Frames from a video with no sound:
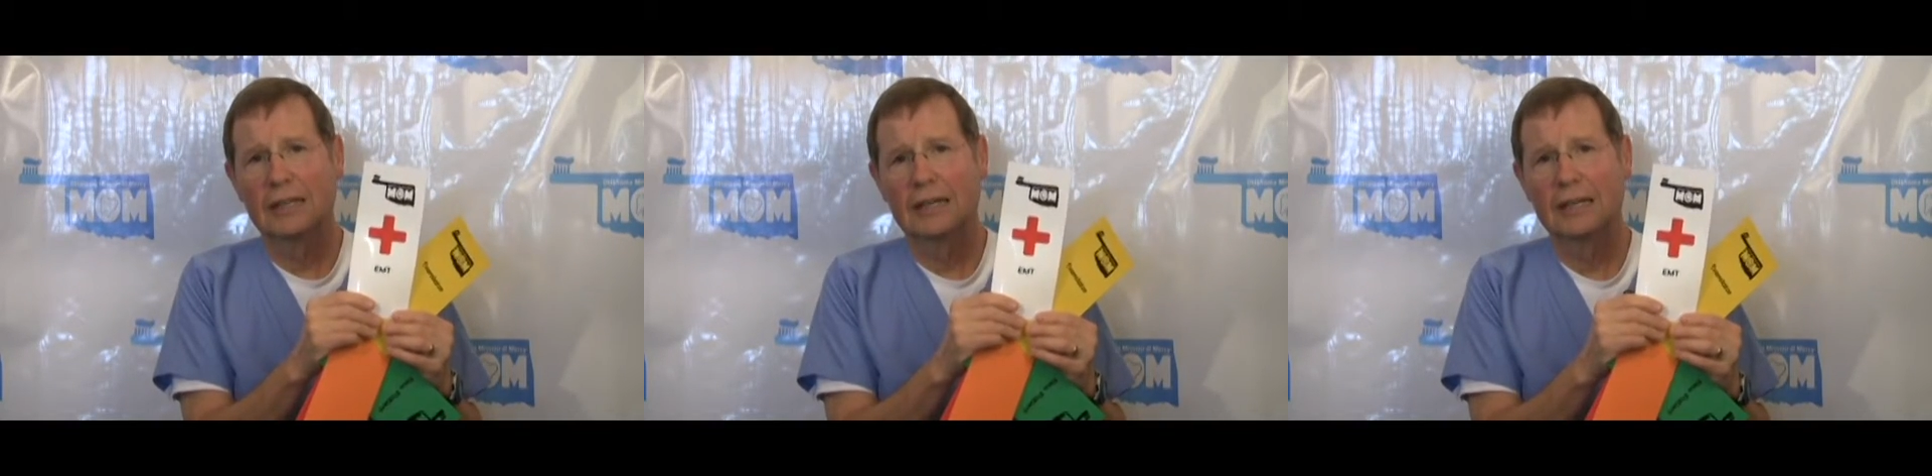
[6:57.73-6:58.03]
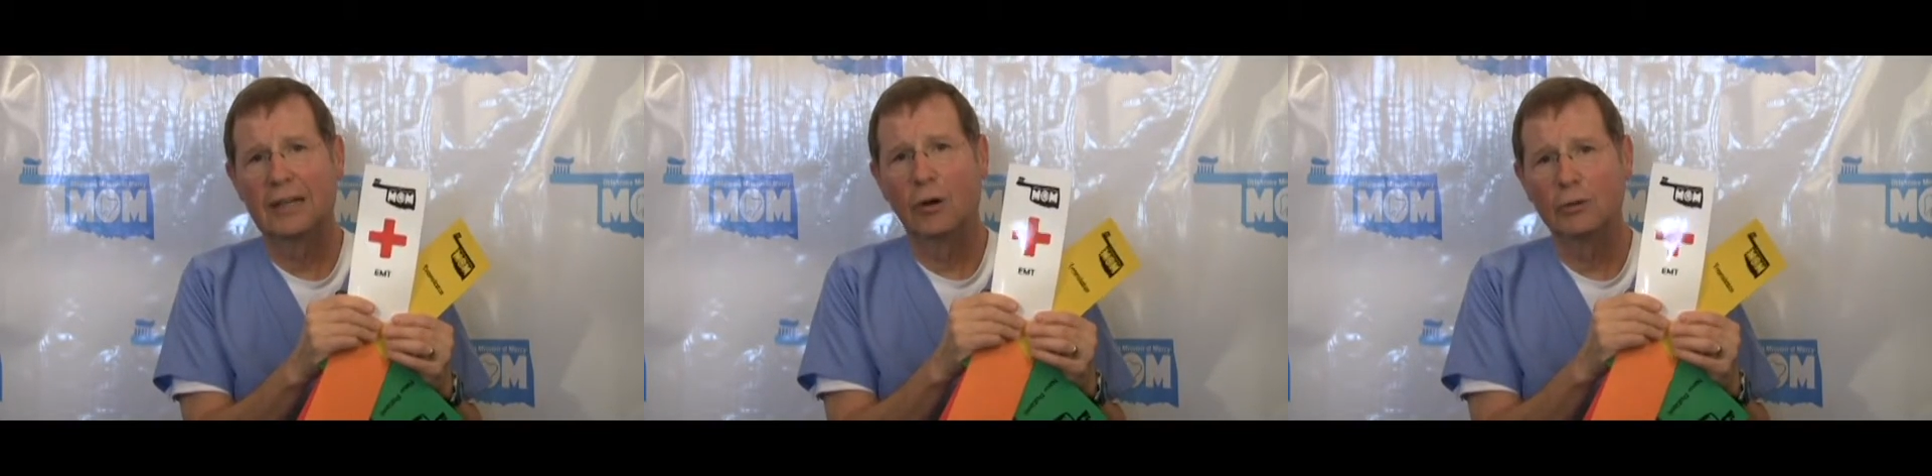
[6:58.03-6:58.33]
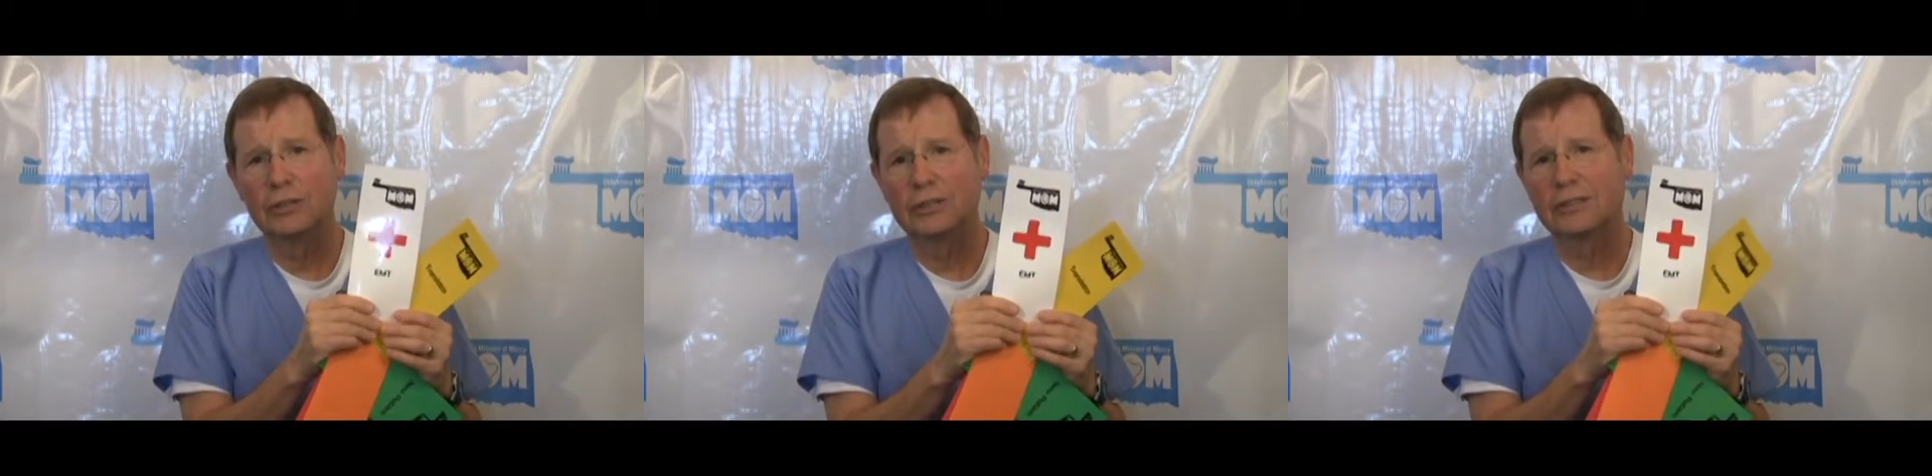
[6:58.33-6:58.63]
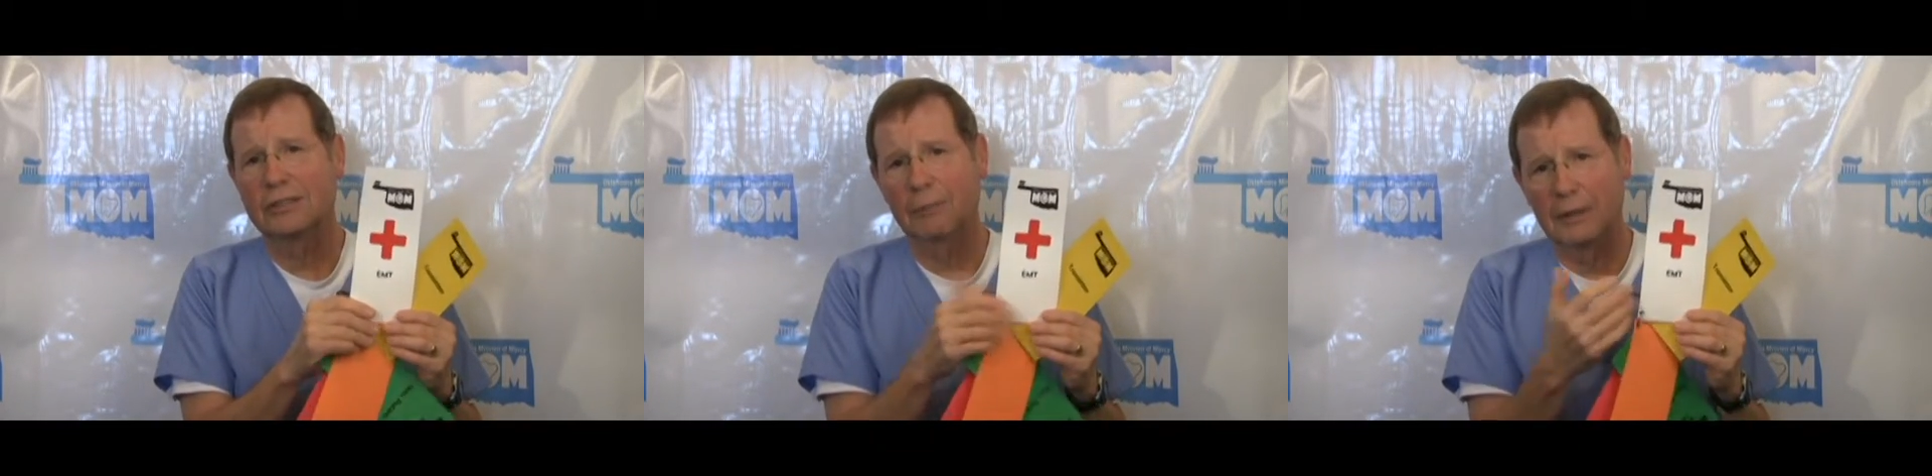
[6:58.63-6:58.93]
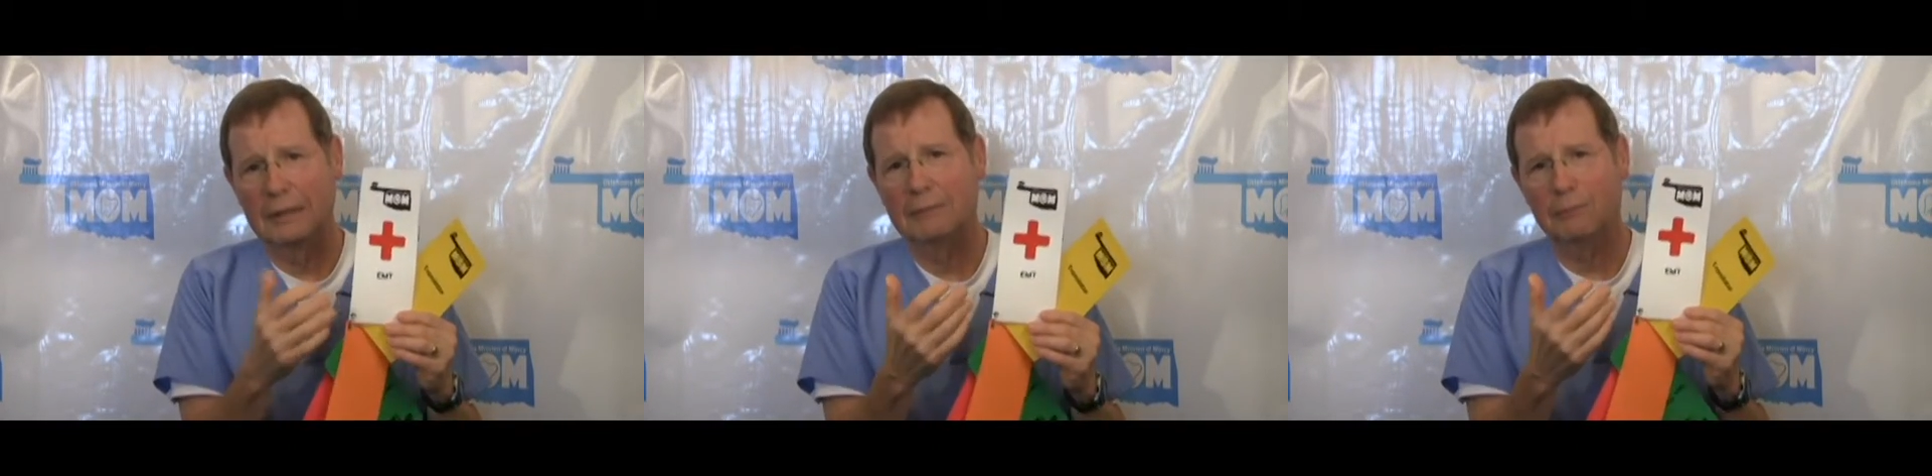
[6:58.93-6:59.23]

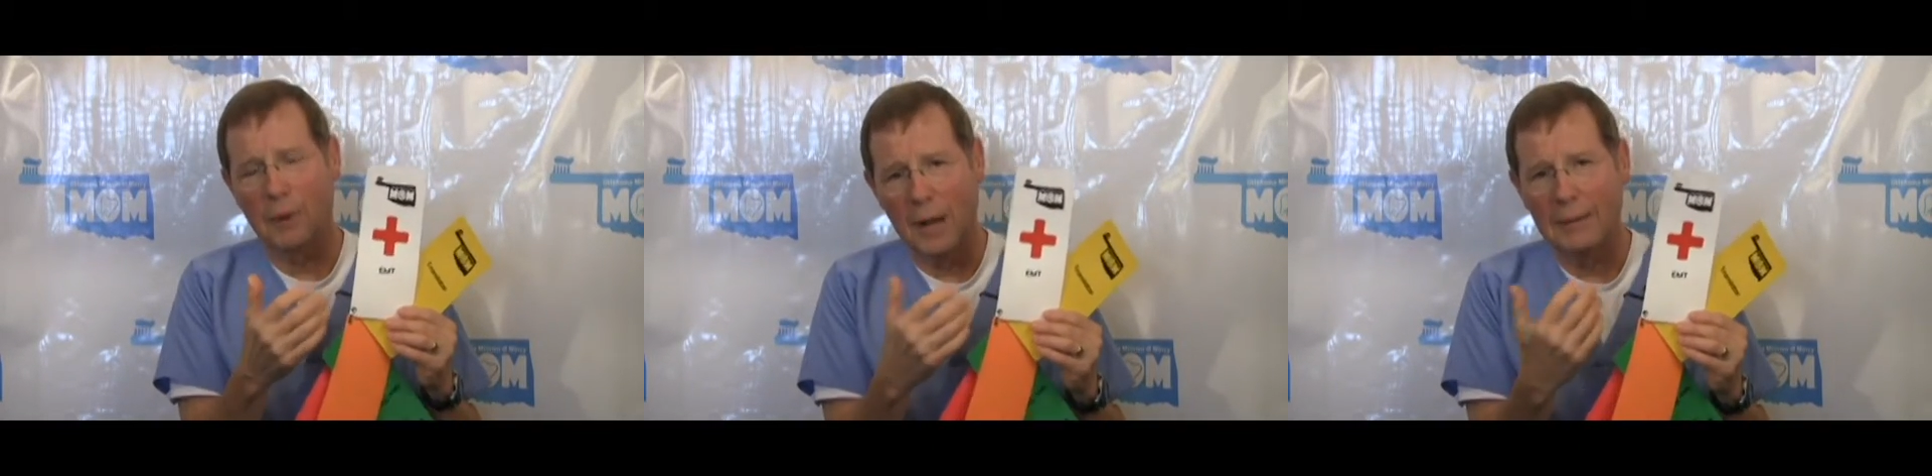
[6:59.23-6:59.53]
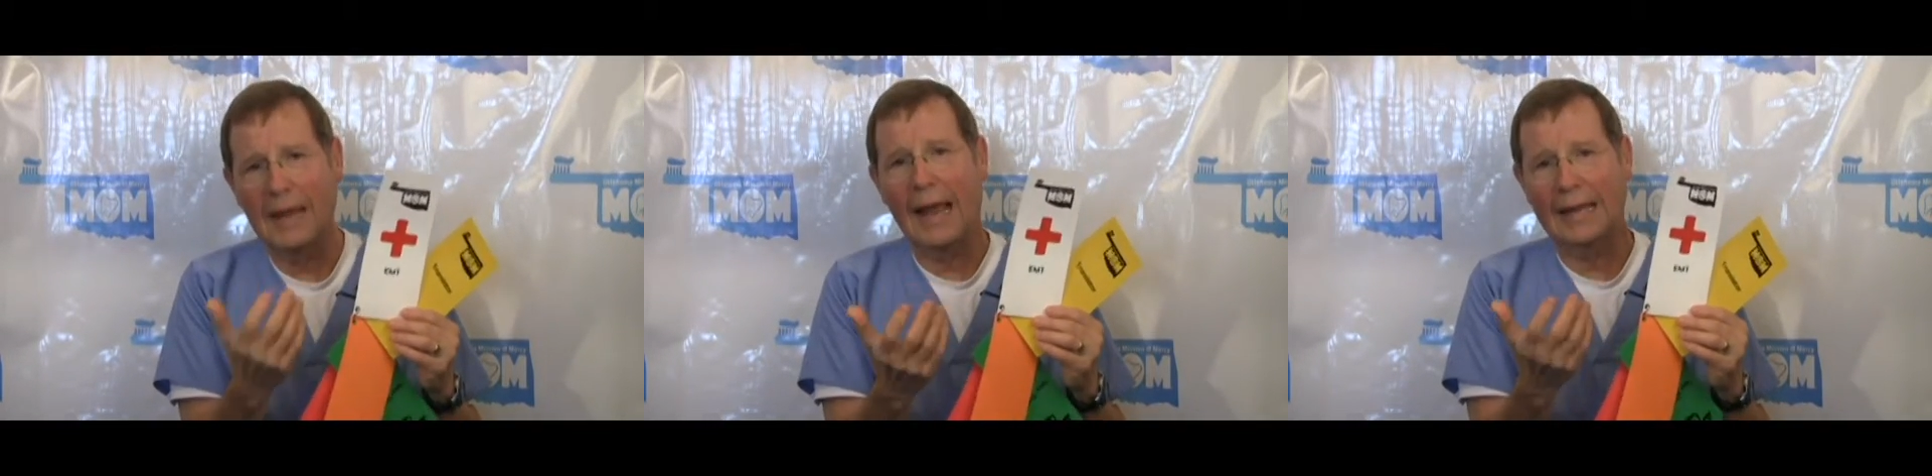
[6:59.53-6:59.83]
But probably